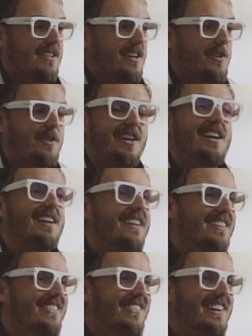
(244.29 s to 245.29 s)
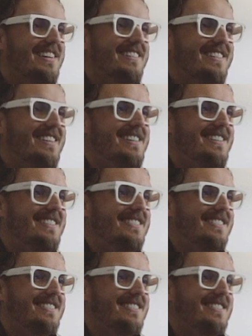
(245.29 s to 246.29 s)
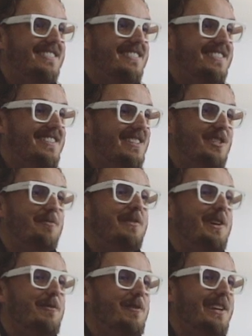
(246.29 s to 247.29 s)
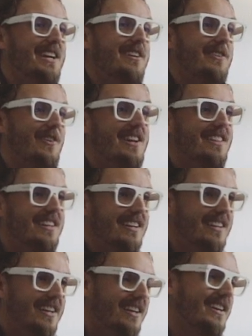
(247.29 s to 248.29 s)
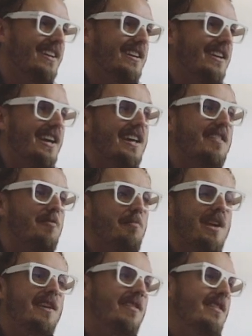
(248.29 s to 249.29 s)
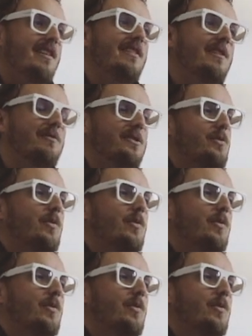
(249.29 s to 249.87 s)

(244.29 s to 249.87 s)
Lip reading: okay, well, this better work out great then. And the main thing that was